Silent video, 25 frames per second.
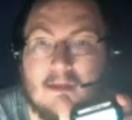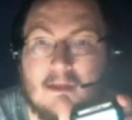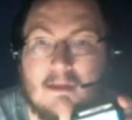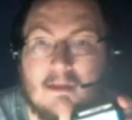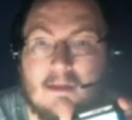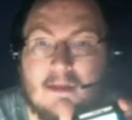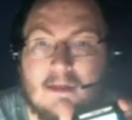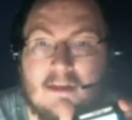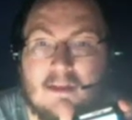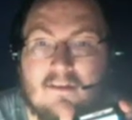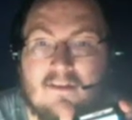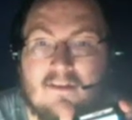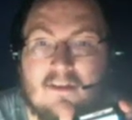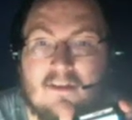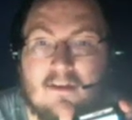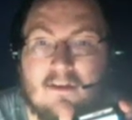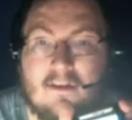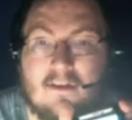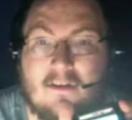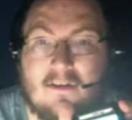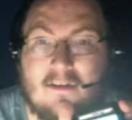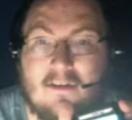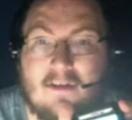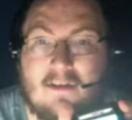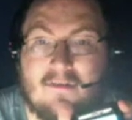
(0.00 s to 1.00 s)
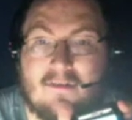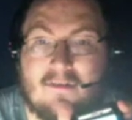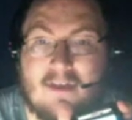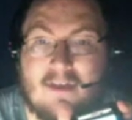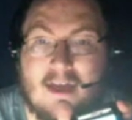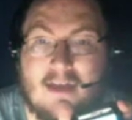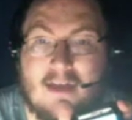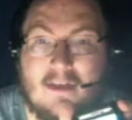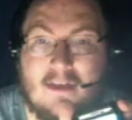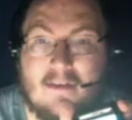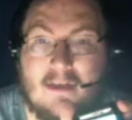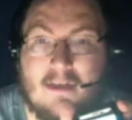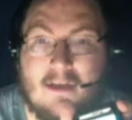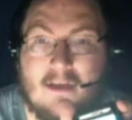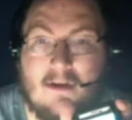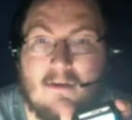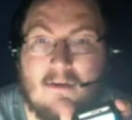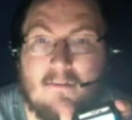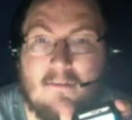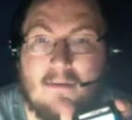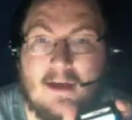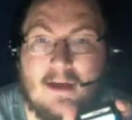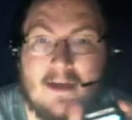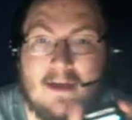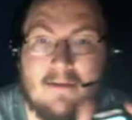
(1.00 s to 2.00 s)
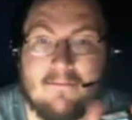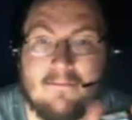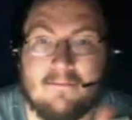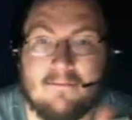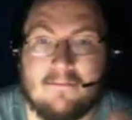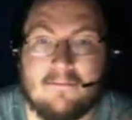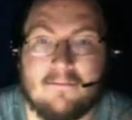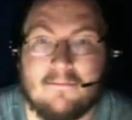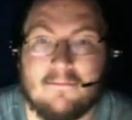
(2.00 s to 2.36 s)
it's, on the left side of the home button.